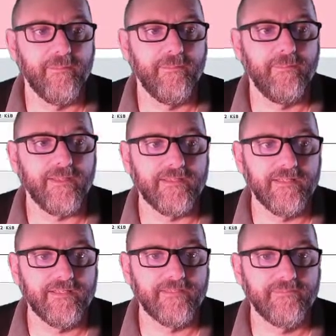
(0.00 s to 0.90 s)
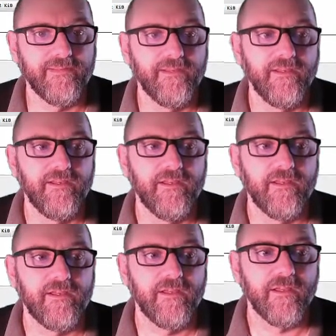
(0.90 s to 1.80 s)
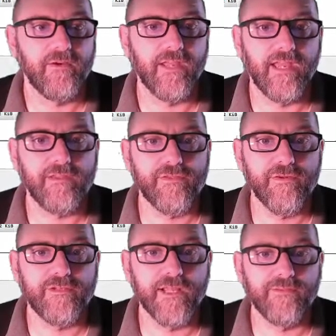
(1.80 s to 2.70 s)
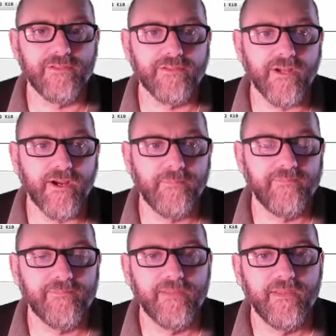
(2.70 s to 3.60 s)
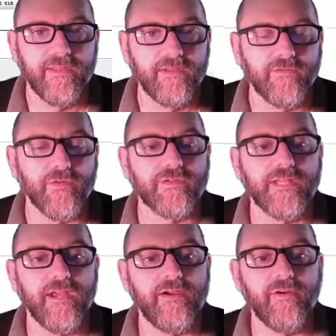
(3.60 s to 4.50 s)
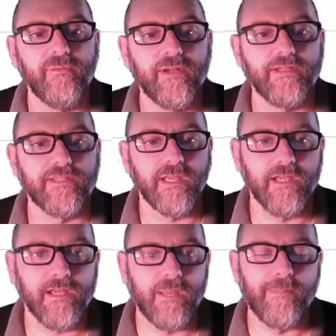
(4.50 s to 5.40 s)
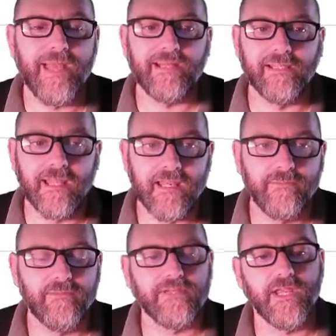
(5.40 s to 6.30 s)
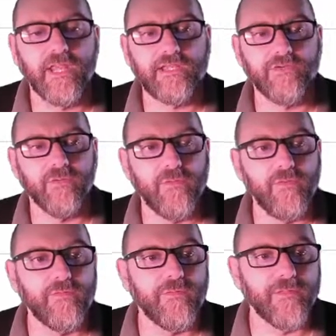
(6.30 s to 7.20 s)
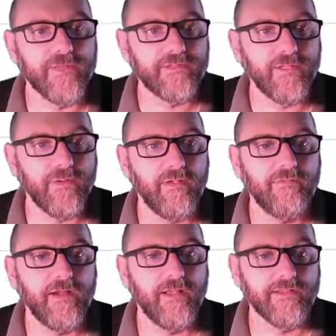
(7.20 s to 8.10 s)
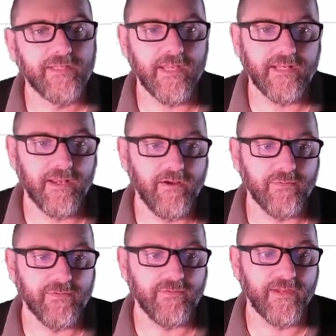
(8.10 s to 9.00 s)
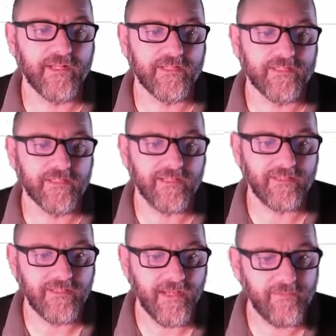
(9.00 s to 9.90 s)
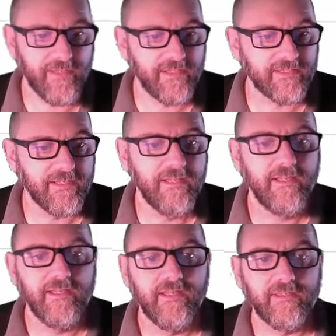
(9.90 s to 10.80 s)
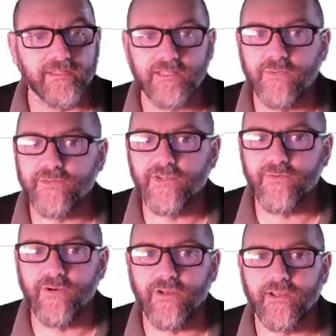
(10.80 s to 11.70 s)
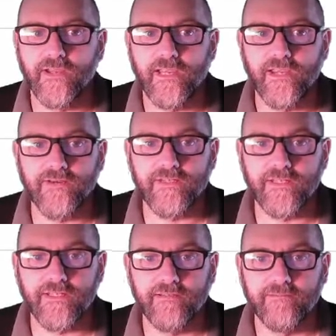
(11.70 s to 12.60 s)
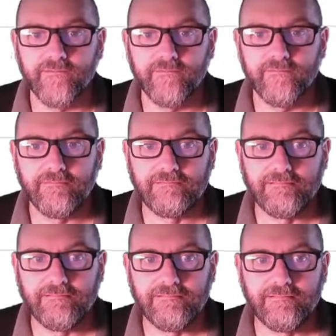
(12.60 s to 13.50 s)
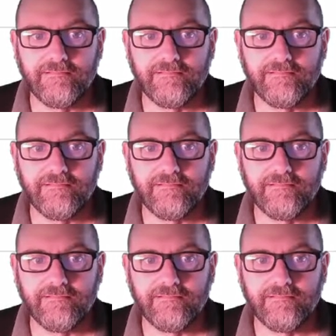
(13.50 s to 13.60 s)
like this. Okay, third time's the charm. First error was a bad line, which I had to remove from the SQL file. Second error was forgetting to select the database. This time it's going to work. I guarantee it. Oh,